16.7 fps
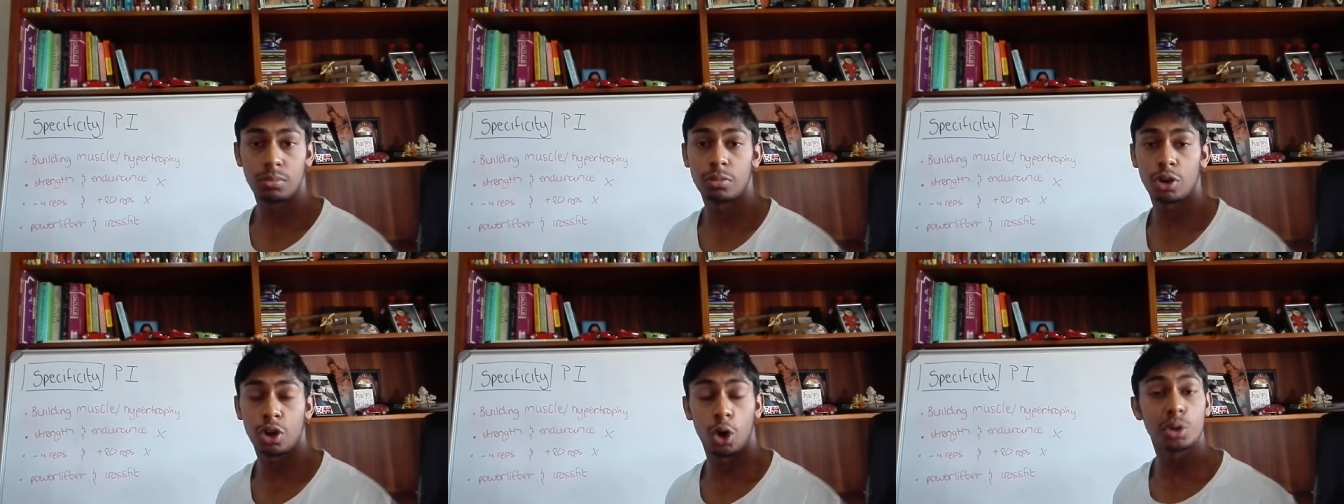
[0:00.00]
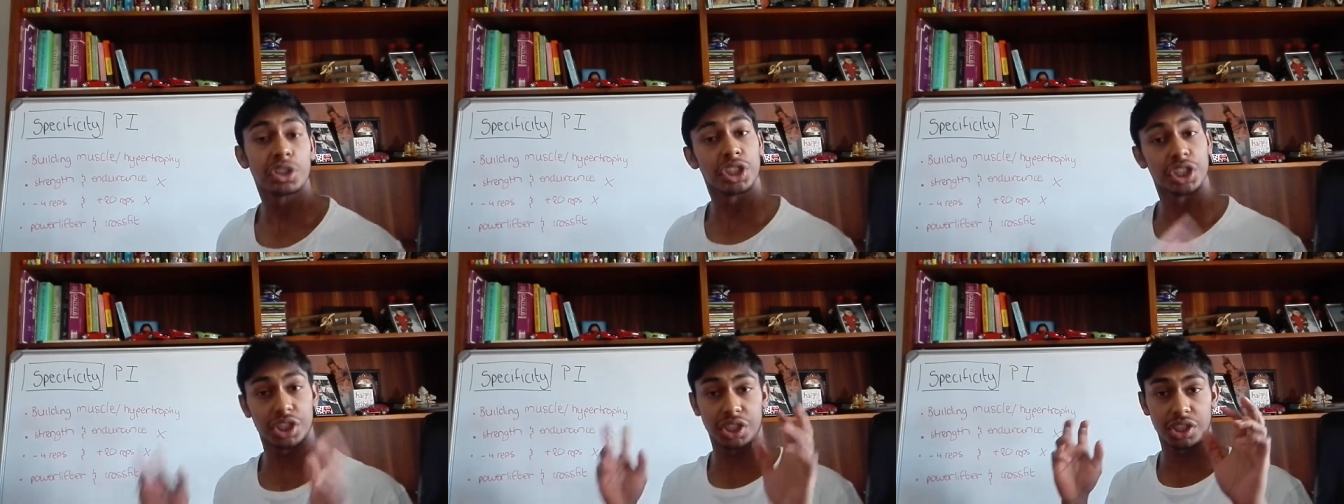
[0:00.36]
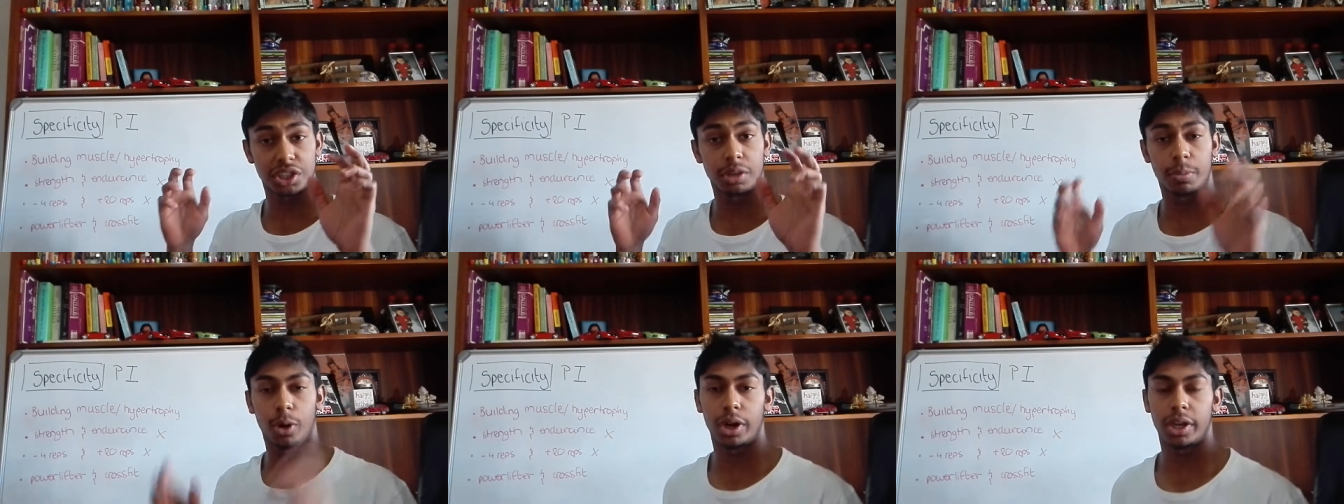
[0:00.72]
coaxes
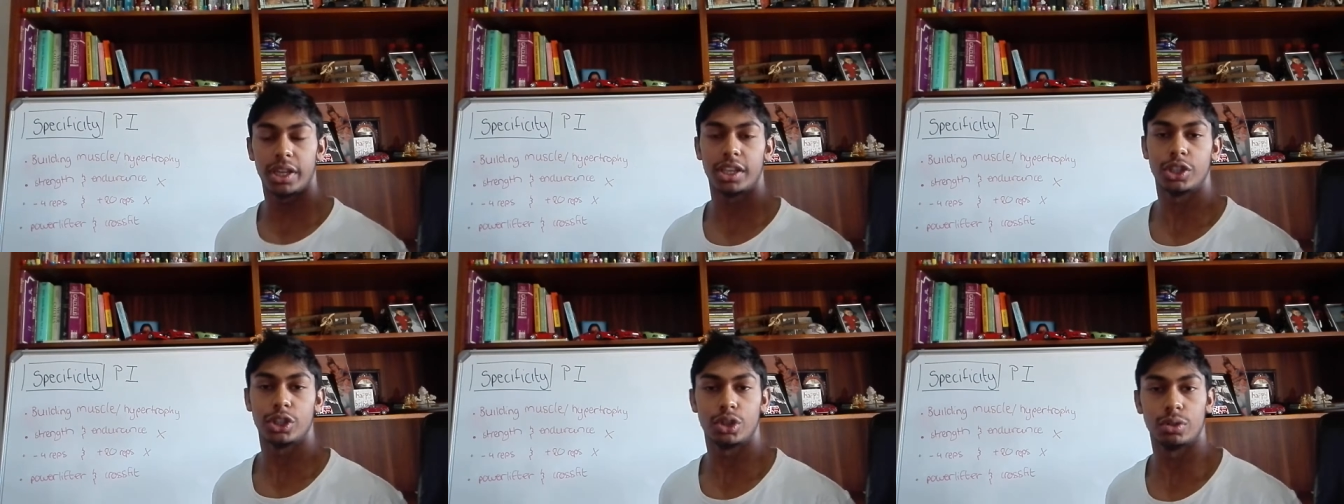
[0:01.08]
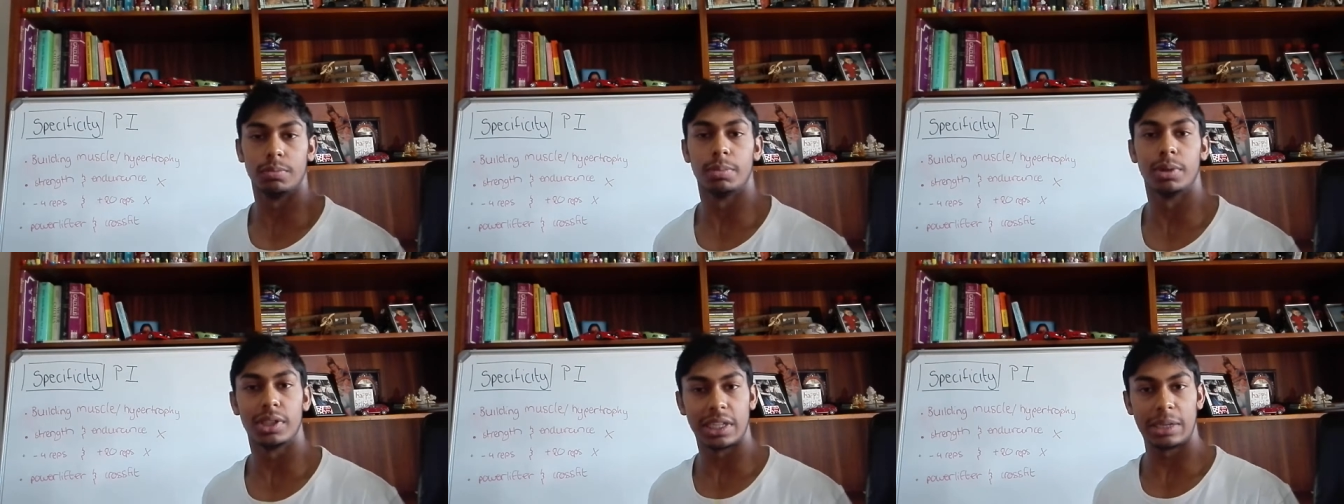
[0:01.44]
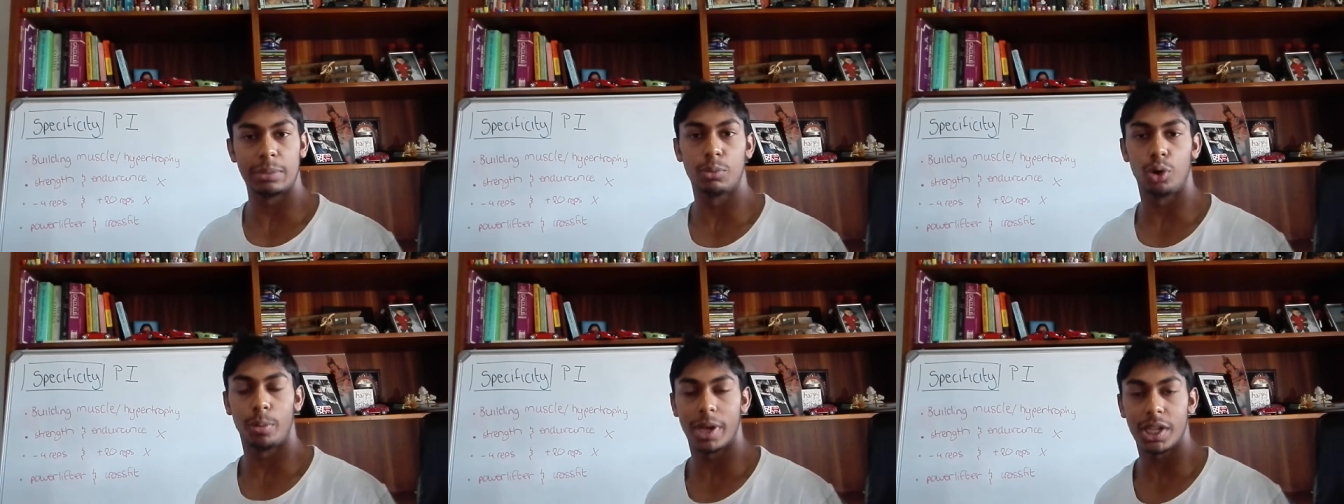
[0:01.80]
the body into building
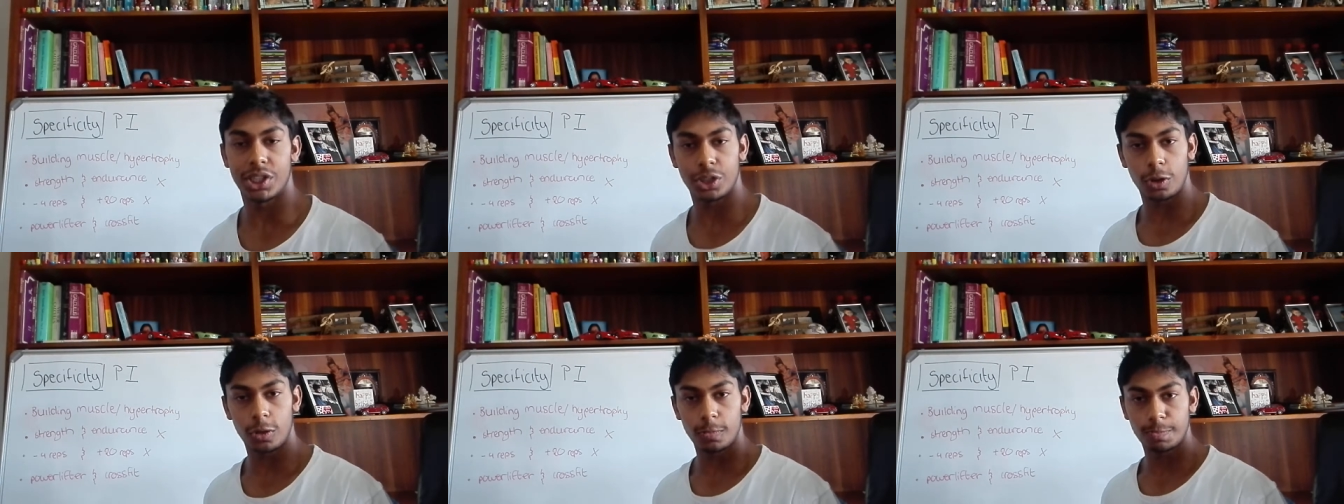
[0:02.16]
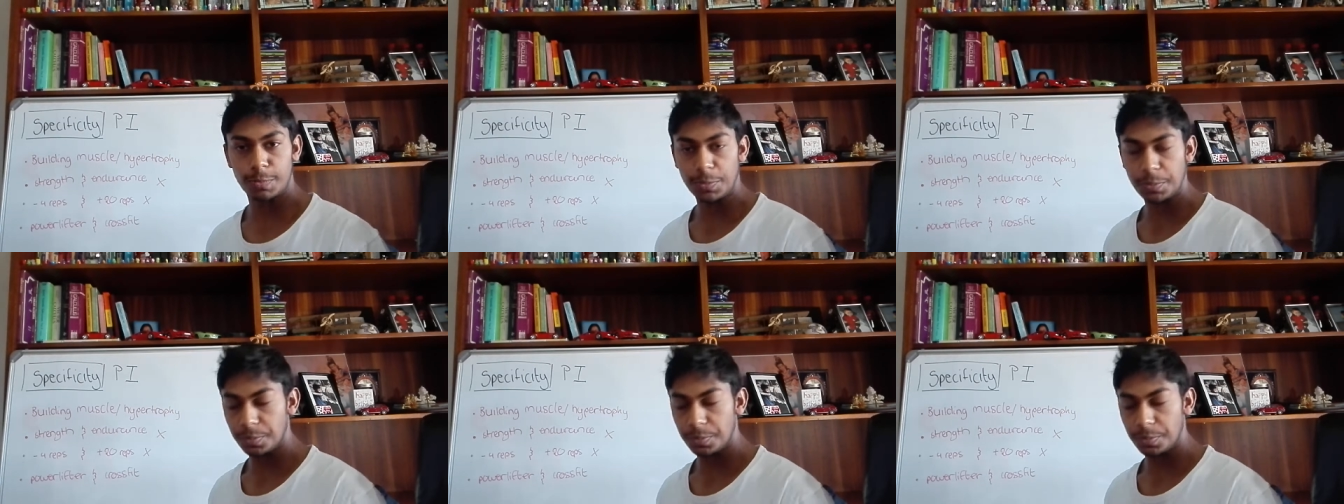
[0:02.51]
more muscle,